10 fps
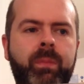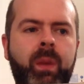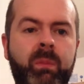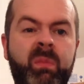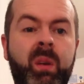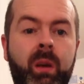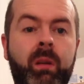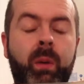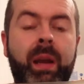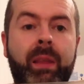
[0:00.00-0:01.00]
I
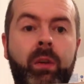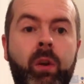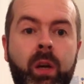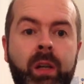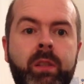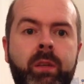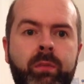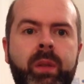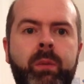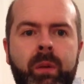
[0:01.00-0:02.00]
quite like their early stuff
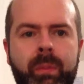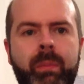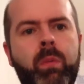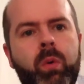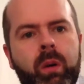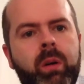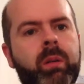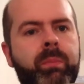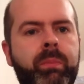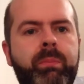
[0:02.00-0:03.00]
when they were a bit more
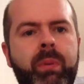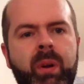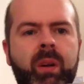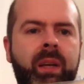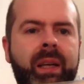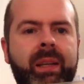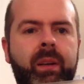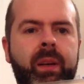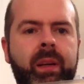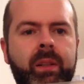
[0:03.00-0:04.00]
punky,
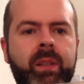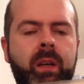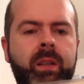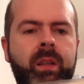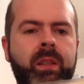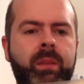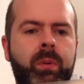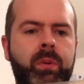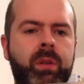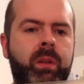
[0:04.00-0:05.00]
dirtier sounding, as
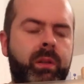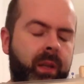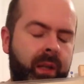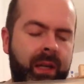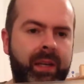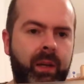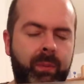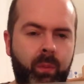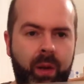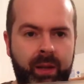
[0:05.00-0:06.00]
opposed to get cleaned up
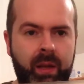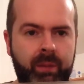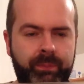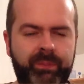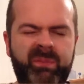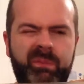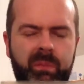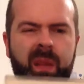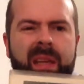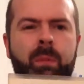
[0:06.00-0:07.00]
and went
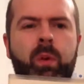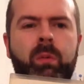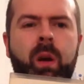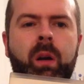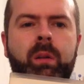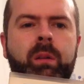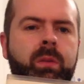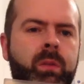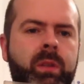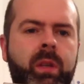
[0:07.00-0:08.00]
into more rock
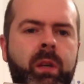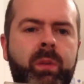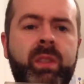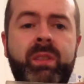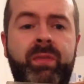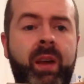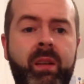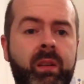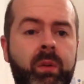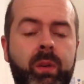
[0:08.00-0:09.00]
sort of sound, which is fine,
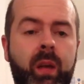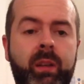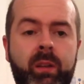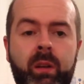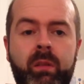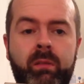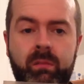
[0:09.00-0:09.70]
and they've done